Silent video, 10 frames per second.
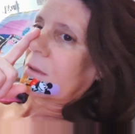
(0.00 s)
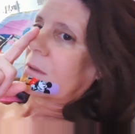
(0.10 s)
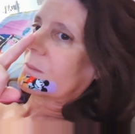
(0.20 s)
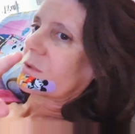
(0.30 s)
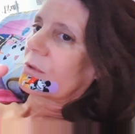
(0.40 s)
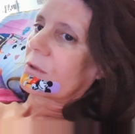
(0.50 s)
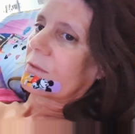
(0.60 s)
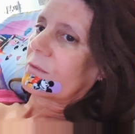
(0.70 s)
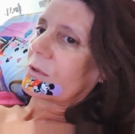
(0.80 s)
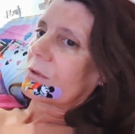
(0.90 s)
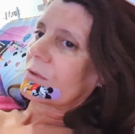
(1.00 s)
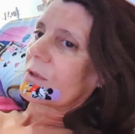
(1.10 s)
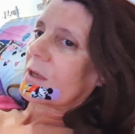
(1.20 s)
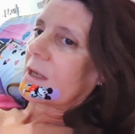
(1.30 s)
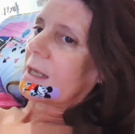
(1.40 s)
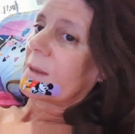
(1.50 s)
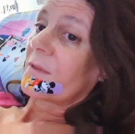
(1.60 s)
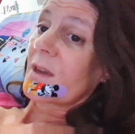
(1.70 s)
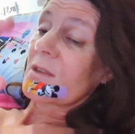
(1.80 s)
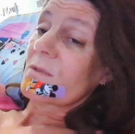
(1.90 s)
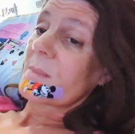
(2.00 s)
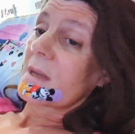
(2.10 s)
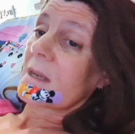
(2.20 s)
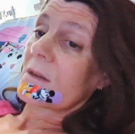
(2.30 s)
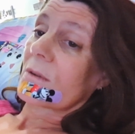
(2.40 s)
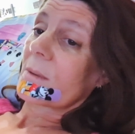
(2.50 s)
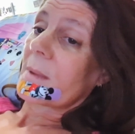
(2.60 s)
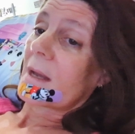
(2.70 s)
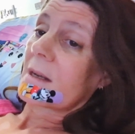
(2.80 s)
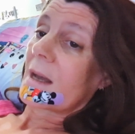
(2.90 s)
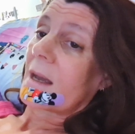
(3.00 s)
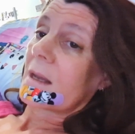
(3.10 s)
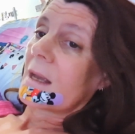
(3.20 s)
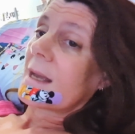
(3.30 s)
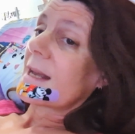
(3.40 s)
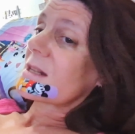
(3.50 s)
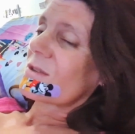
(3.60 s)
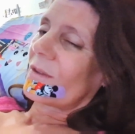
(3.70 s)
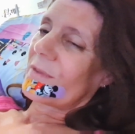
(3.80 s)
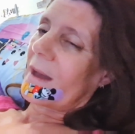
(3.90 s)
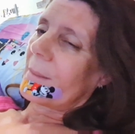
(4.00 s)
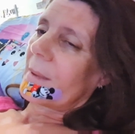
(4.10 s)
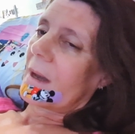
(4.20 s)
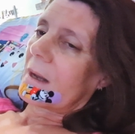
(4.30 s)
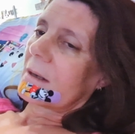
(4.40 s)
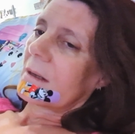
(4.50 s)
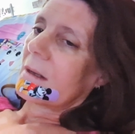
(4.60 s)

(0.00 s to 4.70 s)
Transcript: I'm so confused. You know, thanks for being here on a bad day. It's not that bad.